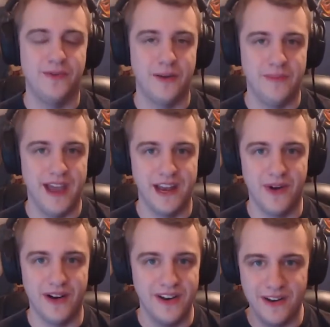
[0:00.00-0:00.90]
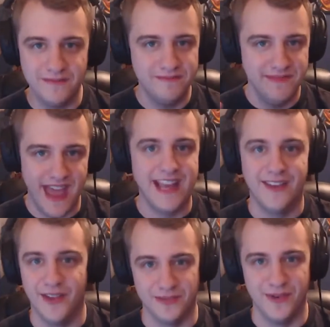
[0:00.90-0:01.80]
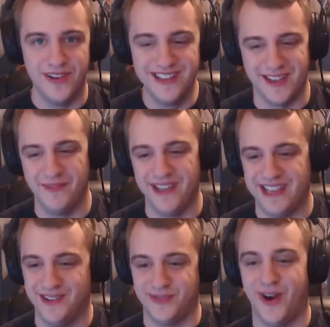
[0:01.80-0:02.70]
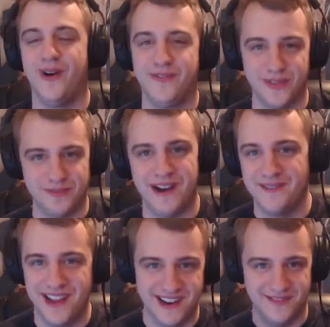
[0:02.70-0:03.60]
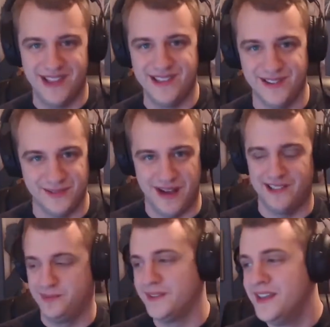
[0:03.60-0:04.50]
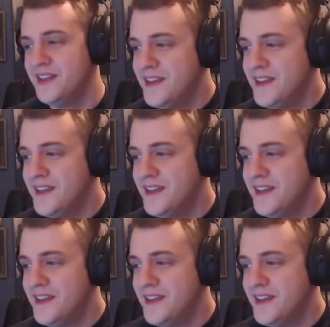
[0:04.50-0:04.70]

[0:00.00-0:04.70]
want to be anywhere near any of those movies. I'd be like, get as far away from Spider-Man and Avengers as possible.